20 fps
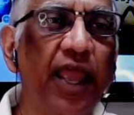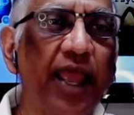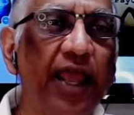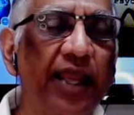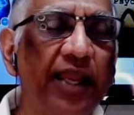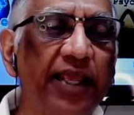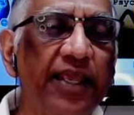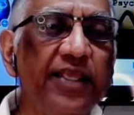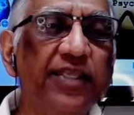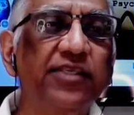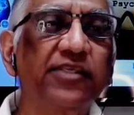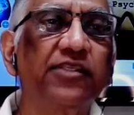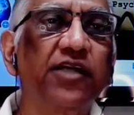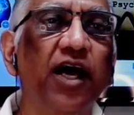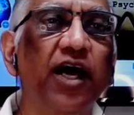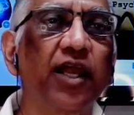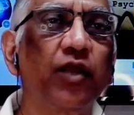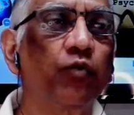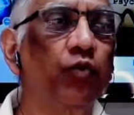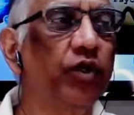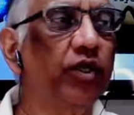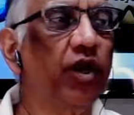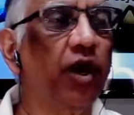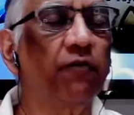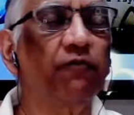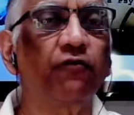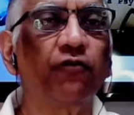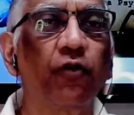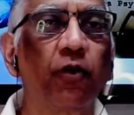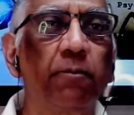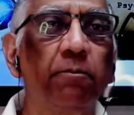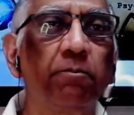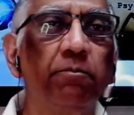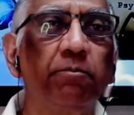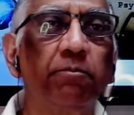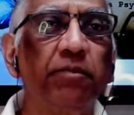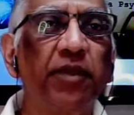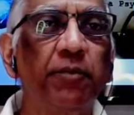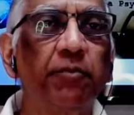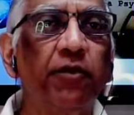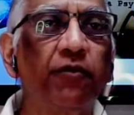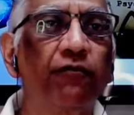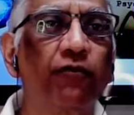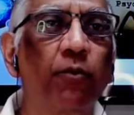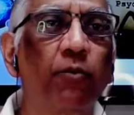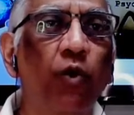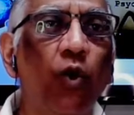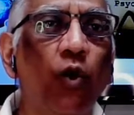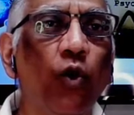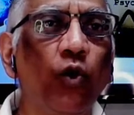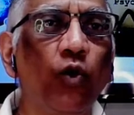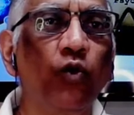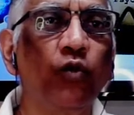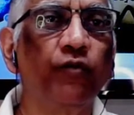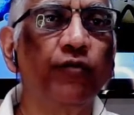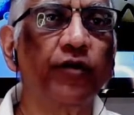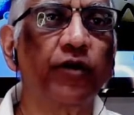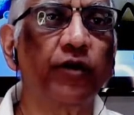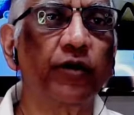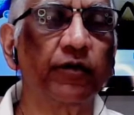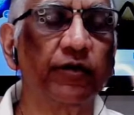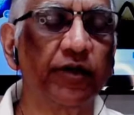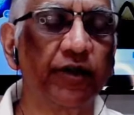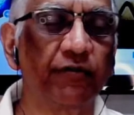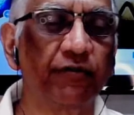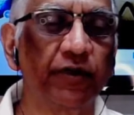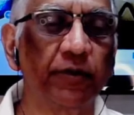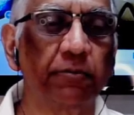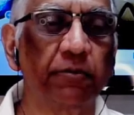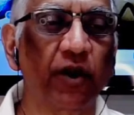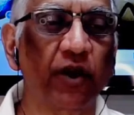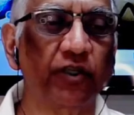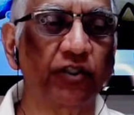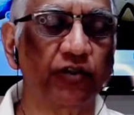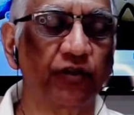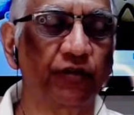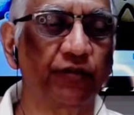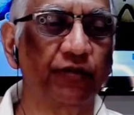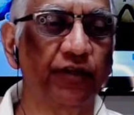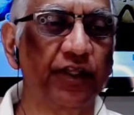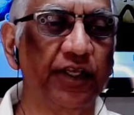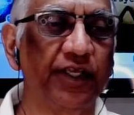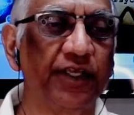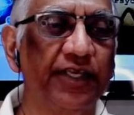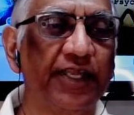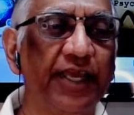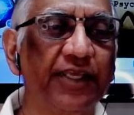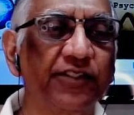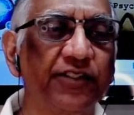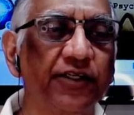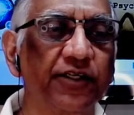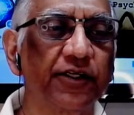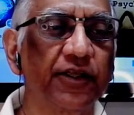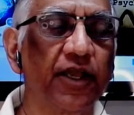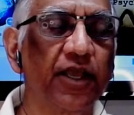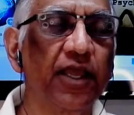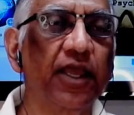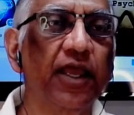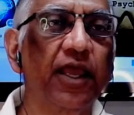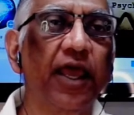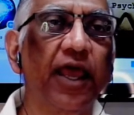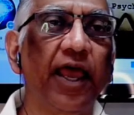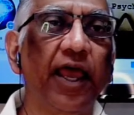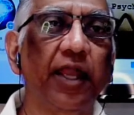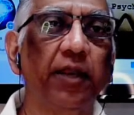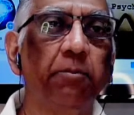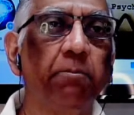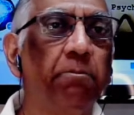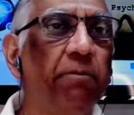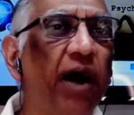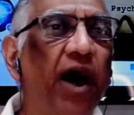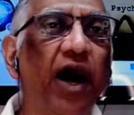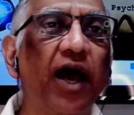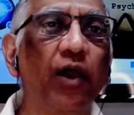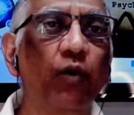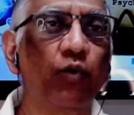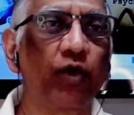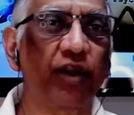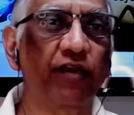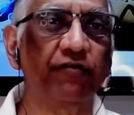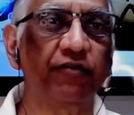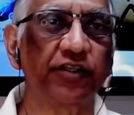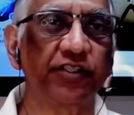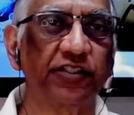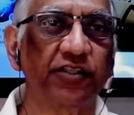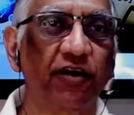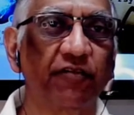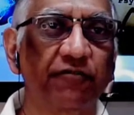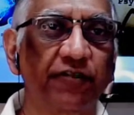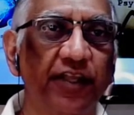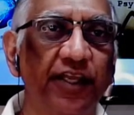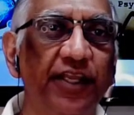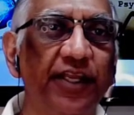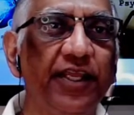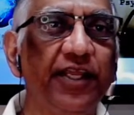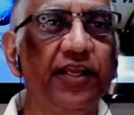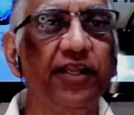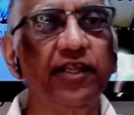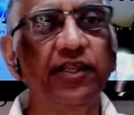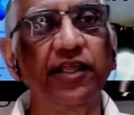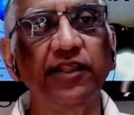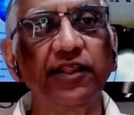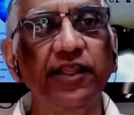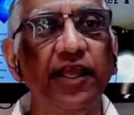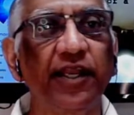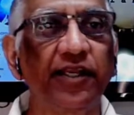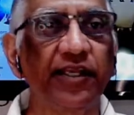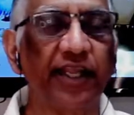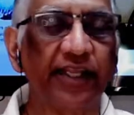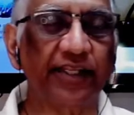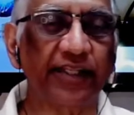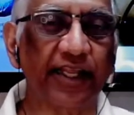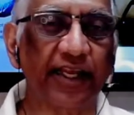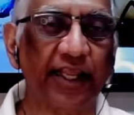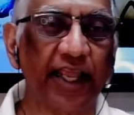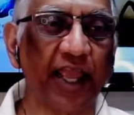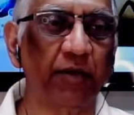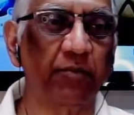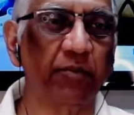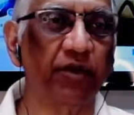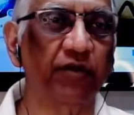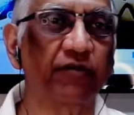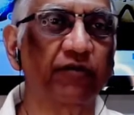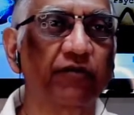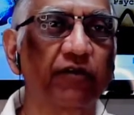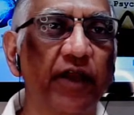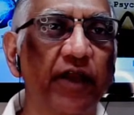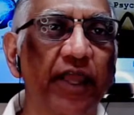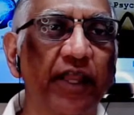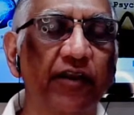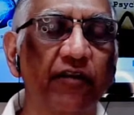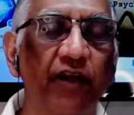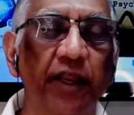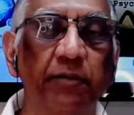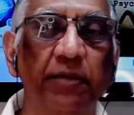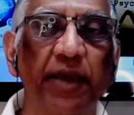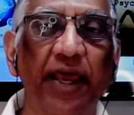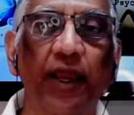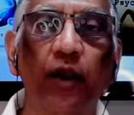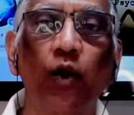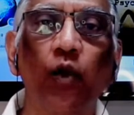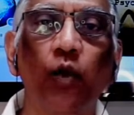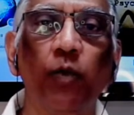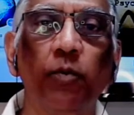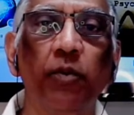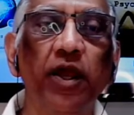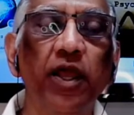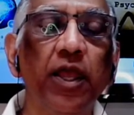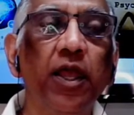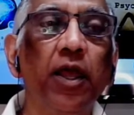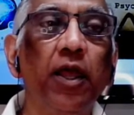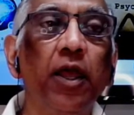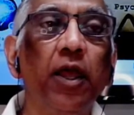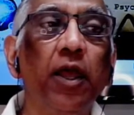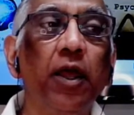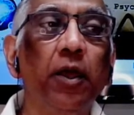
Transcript: and inside would come from people from all over different parts of the desert and buy whatever stuff they needed and then take their camel and ride back home. Right.